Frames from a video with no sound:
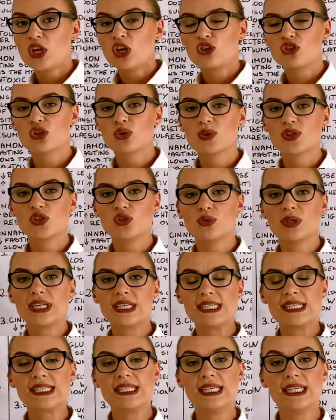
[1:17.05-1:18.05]
So as you
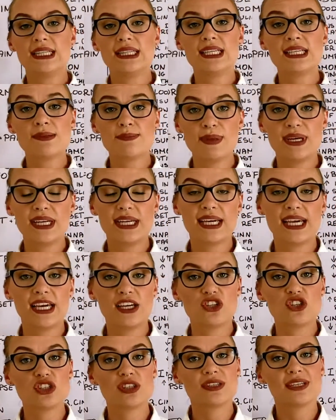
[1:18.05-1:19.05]
can see, this
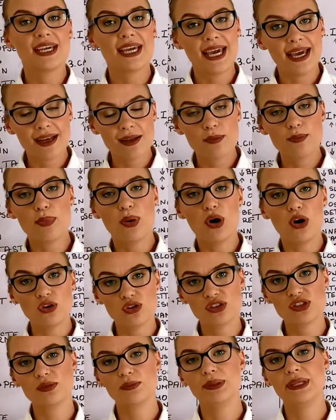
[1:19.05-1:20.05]
medication can
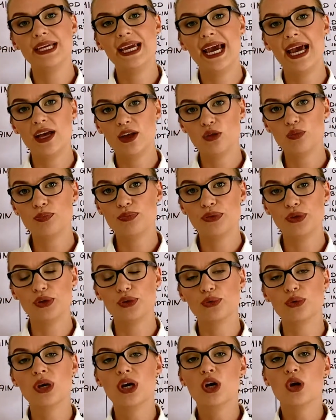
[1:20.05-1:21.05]
possibly help you